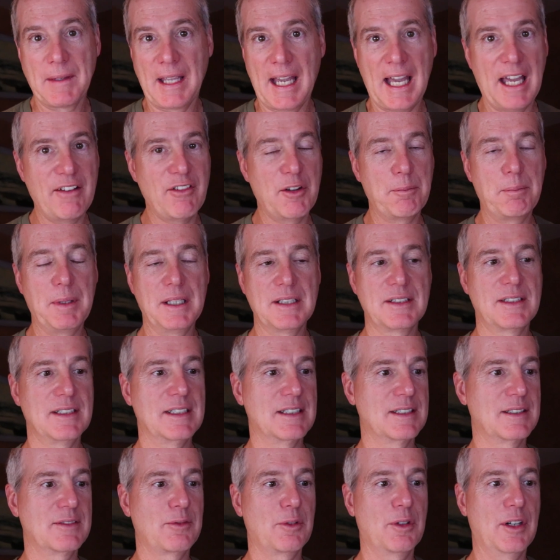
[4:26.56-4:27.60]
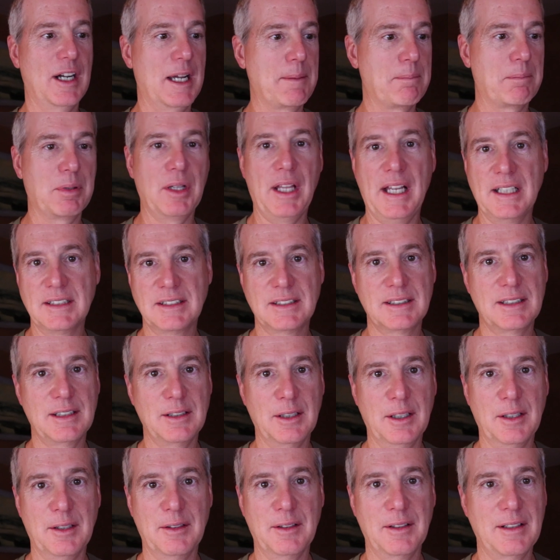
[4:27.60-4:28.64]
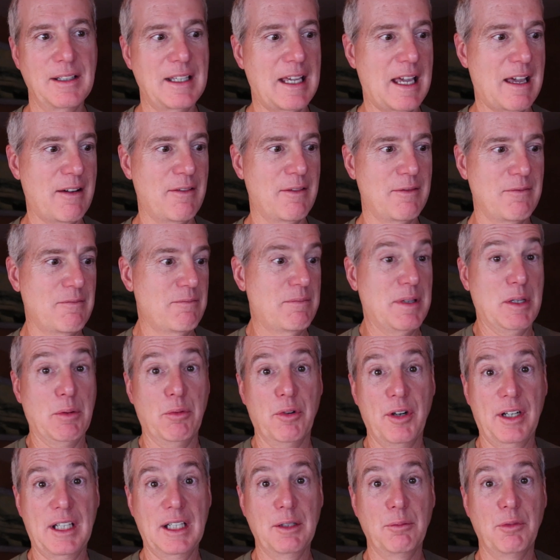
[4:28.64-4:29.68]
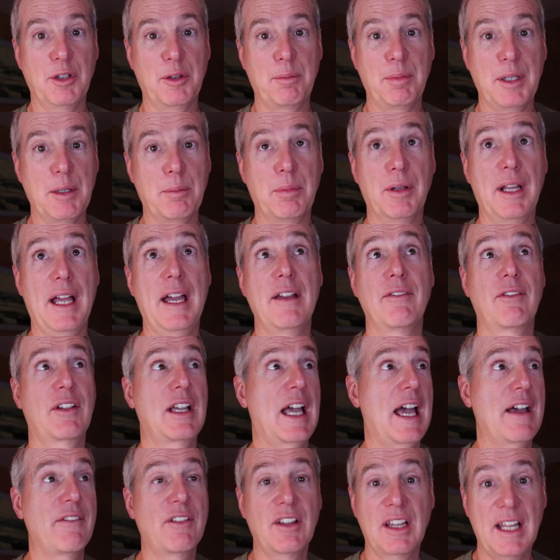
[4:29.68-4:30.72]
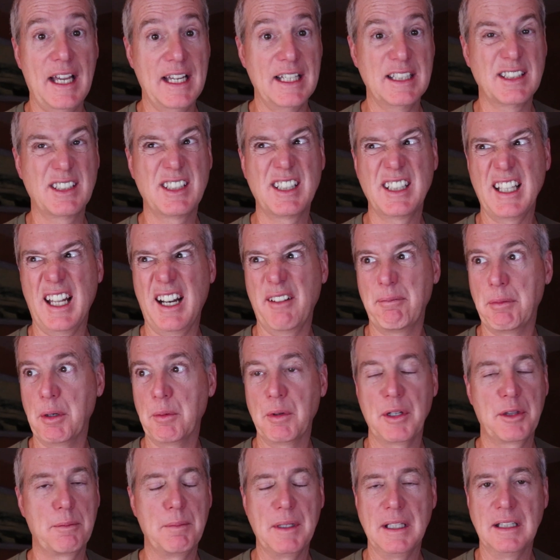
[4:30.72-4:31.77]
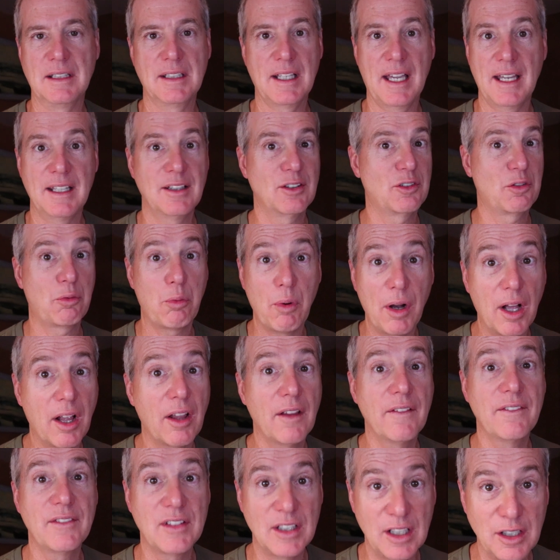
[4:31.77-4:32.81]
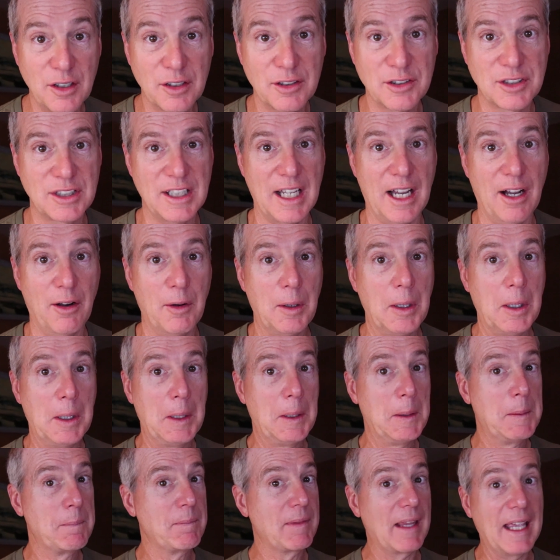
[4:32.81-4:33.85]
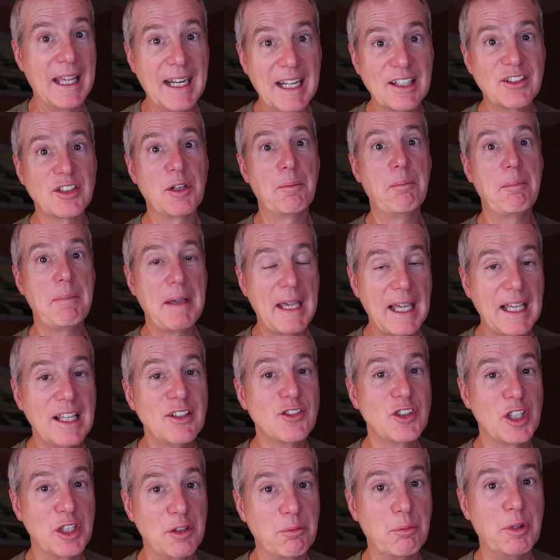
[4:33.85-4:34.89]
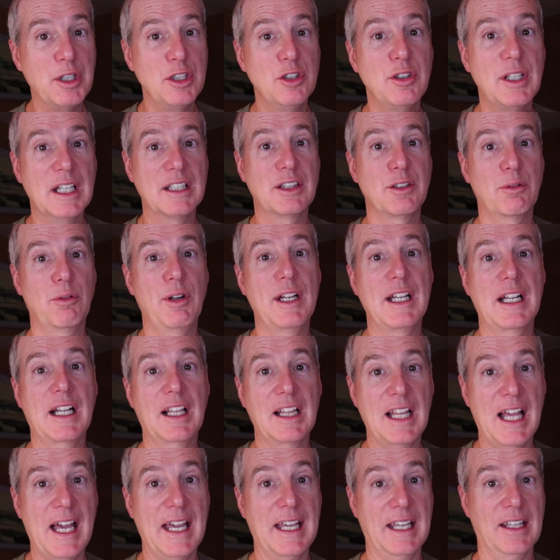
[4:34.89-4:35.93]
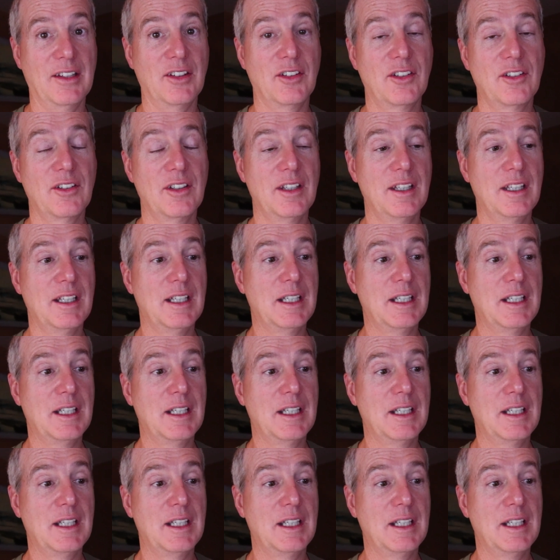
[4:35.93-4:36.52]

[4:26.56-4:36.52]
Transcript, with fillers: I have a business where I'm blessed to uh, be working with people. I've, I have clients that have been with me ten, twelve years now. And it's amazing when you get the right clients.